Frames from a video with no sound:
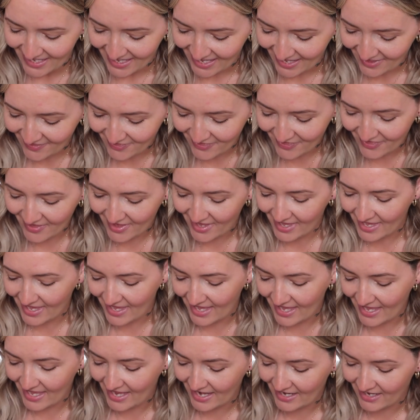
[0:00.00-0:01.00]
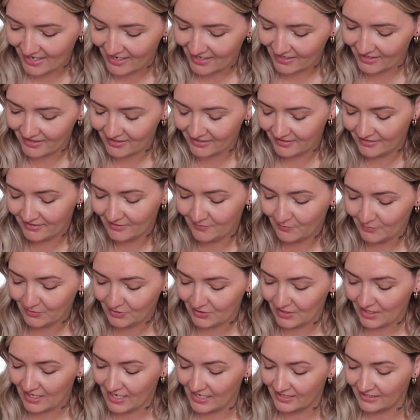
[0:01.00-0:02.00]
And then,
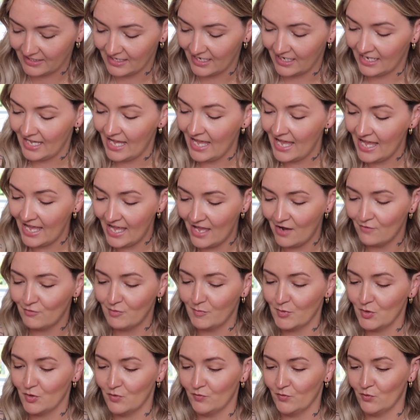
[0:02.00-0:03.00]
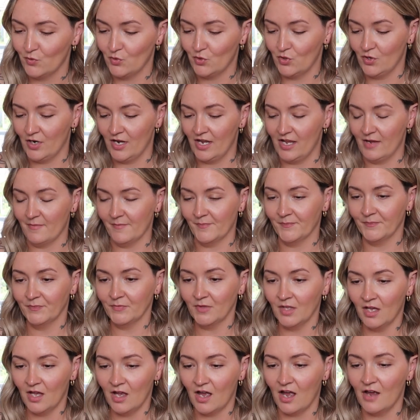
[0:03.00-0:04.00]
what's the last thing? Hair removal cream.
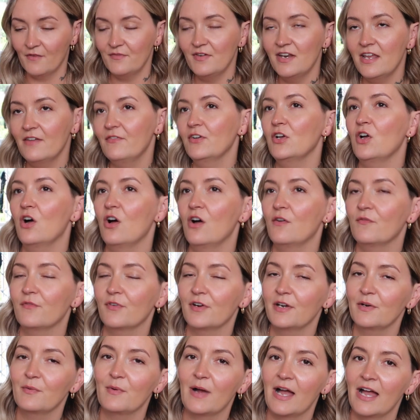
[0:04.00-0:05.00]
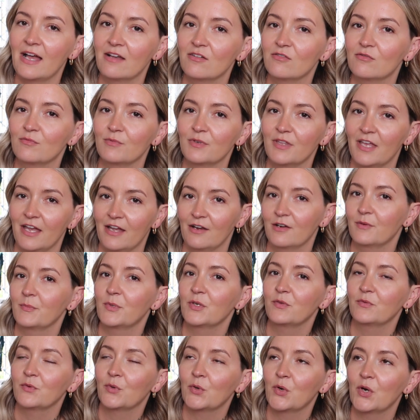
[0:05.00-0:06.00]
I've never got on very well with hair
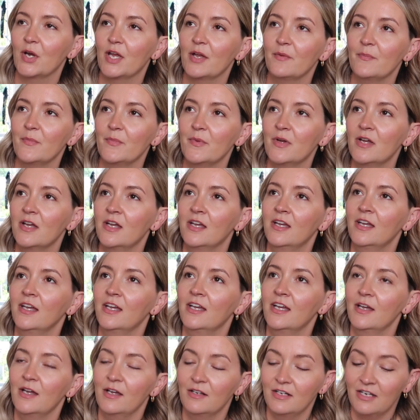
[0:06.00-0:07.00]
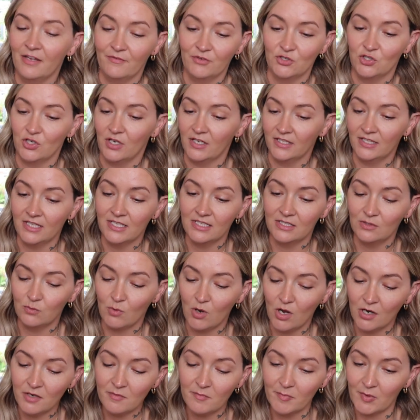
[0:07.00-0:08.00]
removal cream. Never tried this
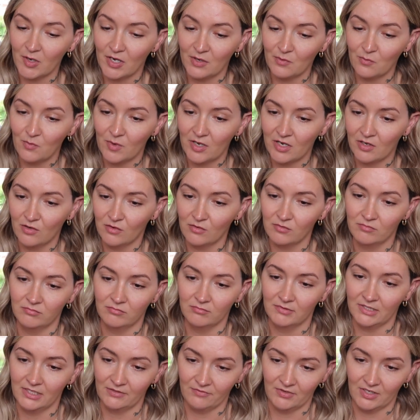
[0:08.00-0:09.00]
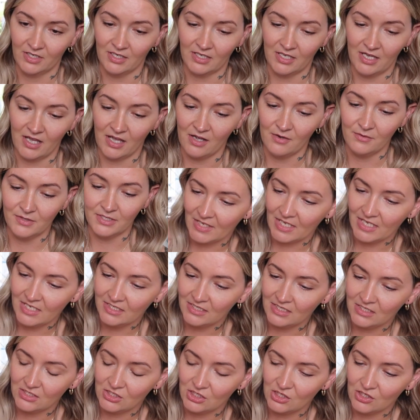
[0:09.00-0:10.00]
one, but I will give it a go.
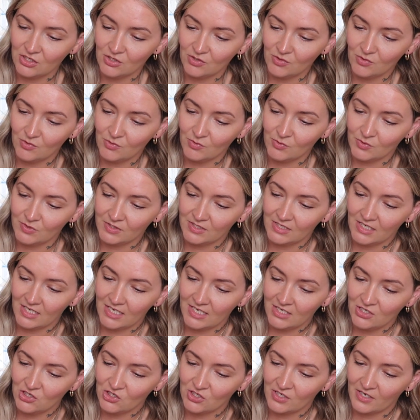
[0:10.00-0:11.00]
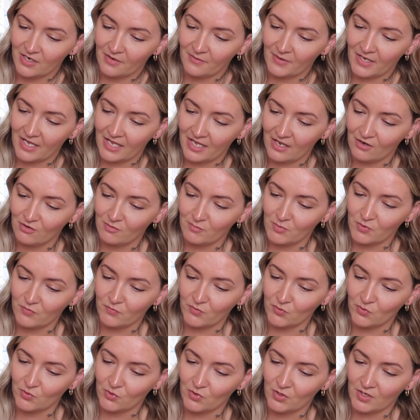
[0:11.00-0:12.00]
Easy to use in-shower hair
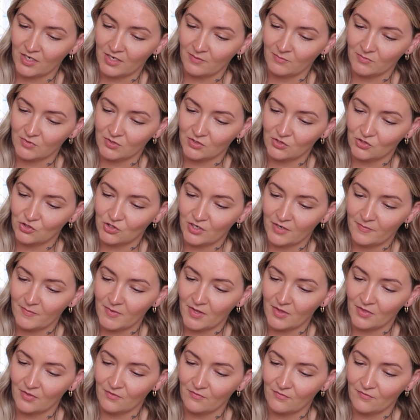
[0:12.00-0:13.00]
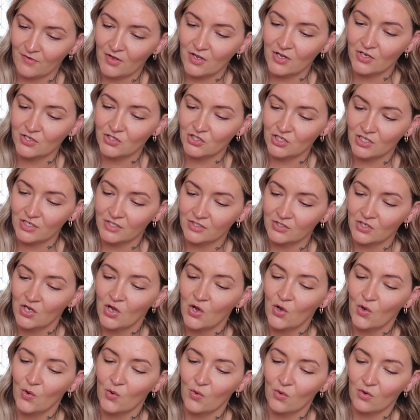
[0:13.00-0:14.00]
removal cream to trim the verges
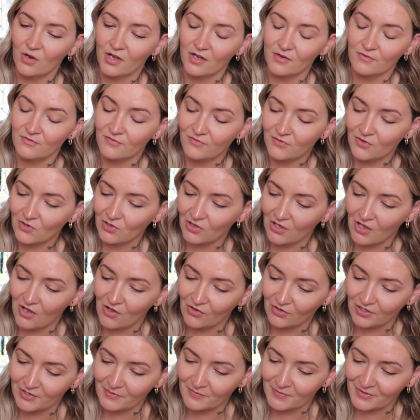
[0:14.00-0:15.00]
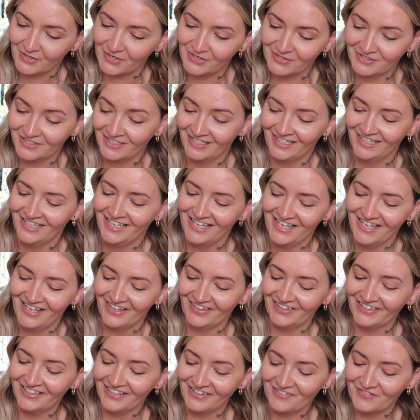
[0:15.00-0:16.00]
or go full Hollywood.
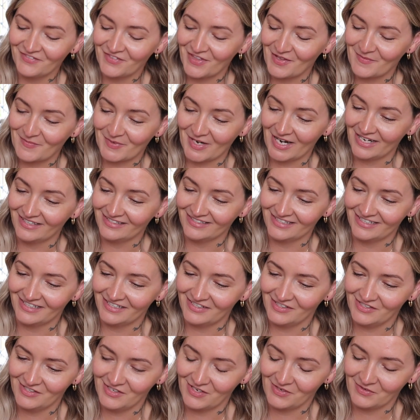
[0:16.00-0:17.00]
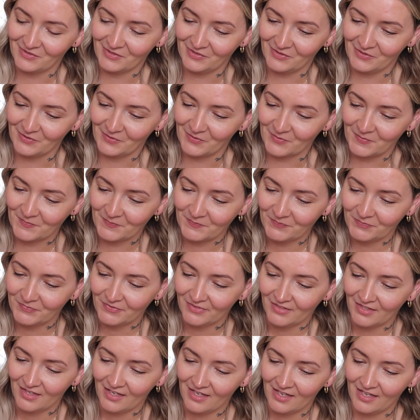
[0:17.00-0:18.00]
I love their branding, it's so cool.
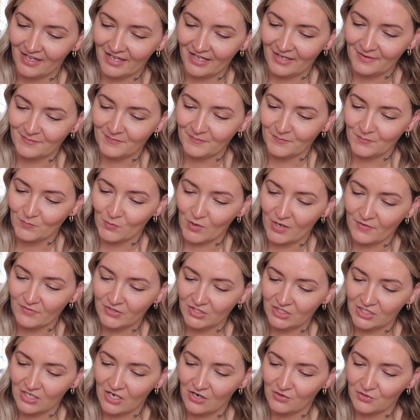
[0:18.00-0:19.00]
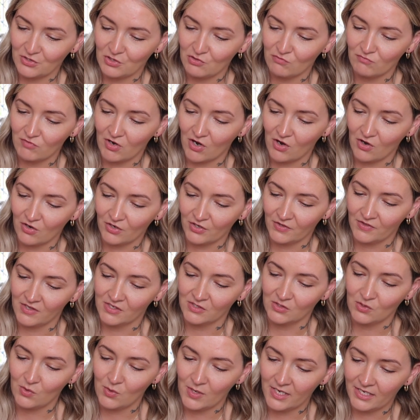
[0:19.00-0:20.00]
Whatever style you rock,
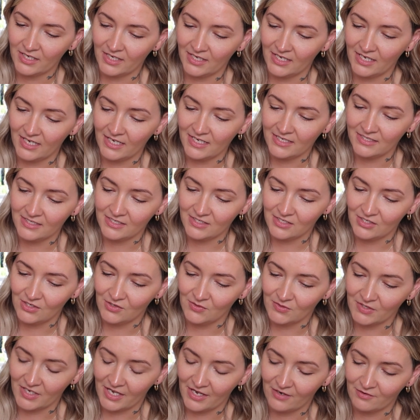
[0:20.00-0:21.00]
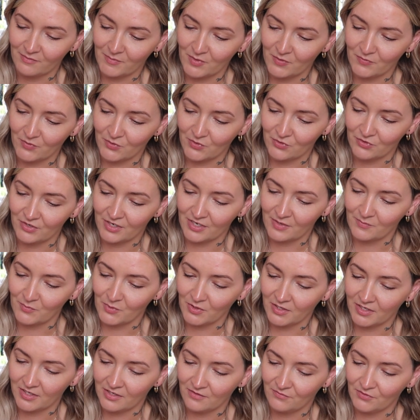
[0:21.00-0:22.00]
this quick and easy to use hair removal cream
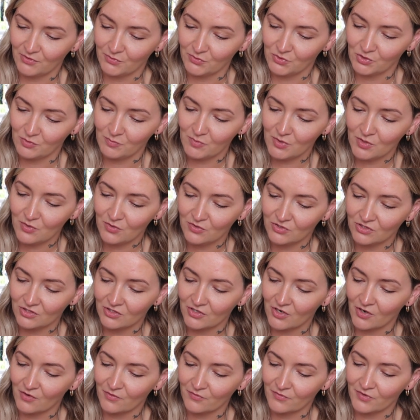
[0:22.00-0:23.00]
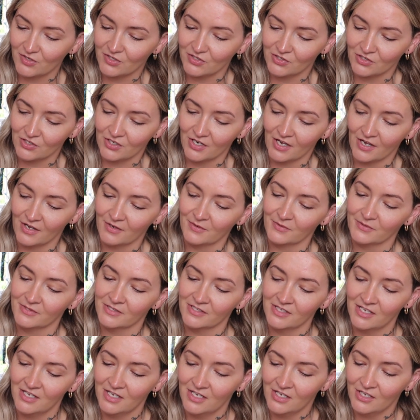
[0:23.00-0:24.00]
will leave you as smooth as a dolphin's
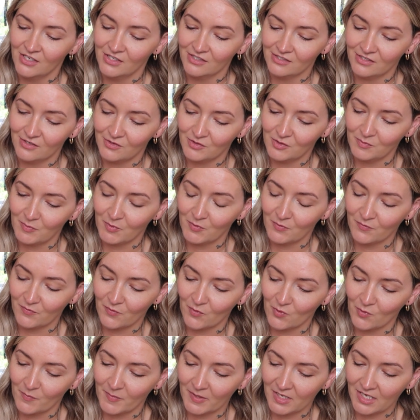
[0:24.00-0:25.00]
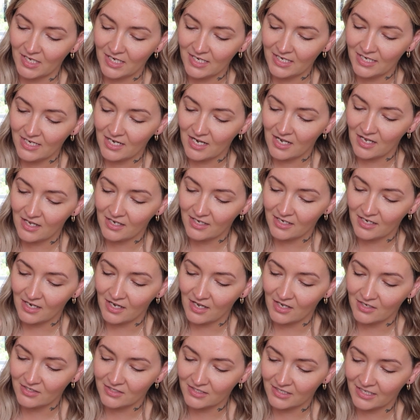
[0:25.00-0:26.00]
nose. Suitable for bikini line,
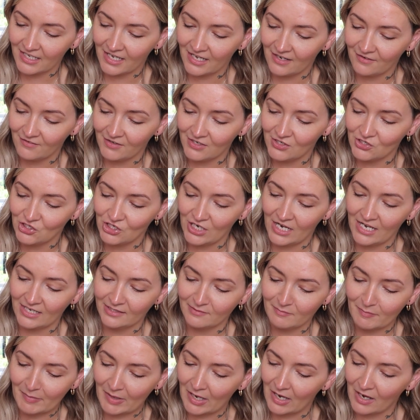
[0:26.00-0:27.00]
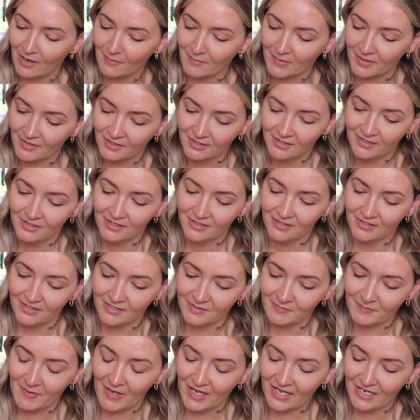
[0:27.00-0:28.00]
undercarriage and bum,
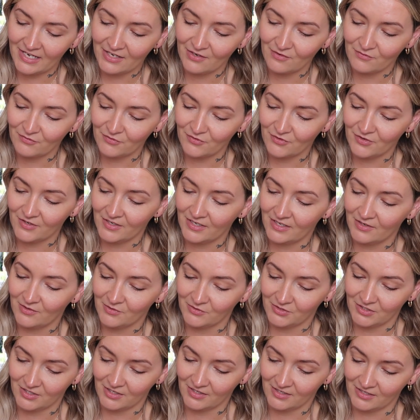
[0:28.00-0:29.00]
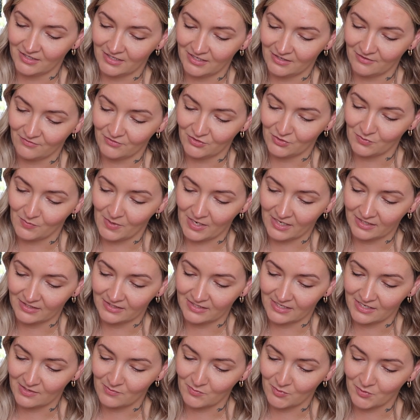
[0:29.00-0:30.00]
this pain-free alternative to
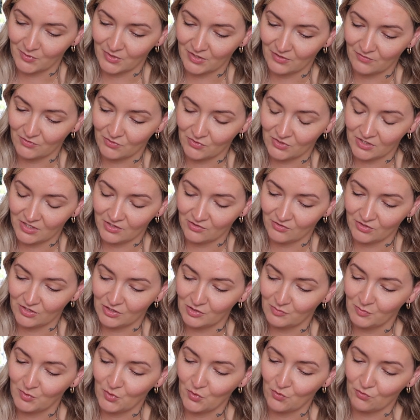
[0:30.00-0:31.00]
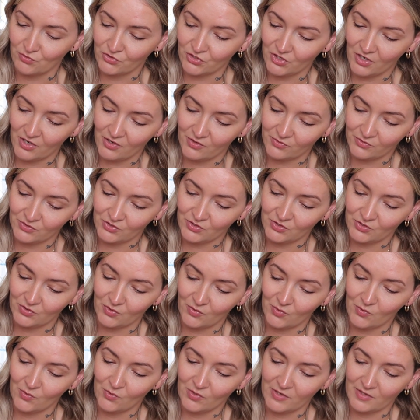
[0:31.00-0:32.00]
waxing will give you silky smooth results,
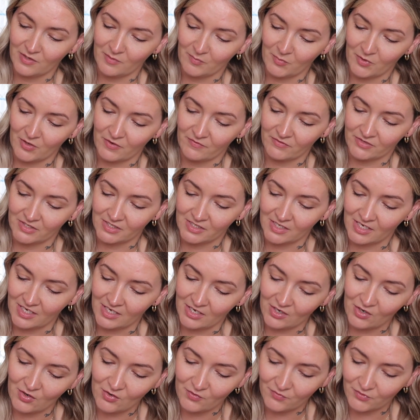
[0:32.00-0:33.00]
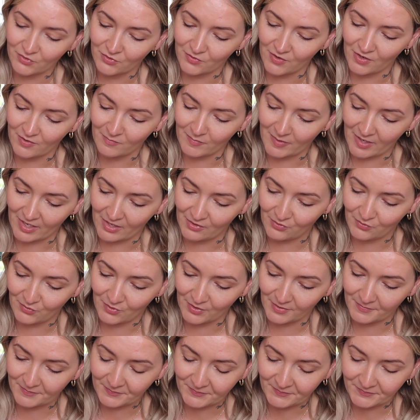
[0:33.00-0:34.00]
all in the privacy of your own
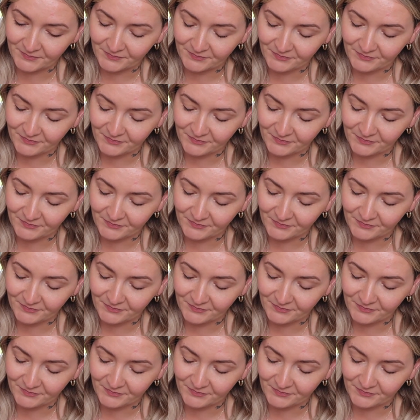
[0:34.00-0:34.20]
bathroom.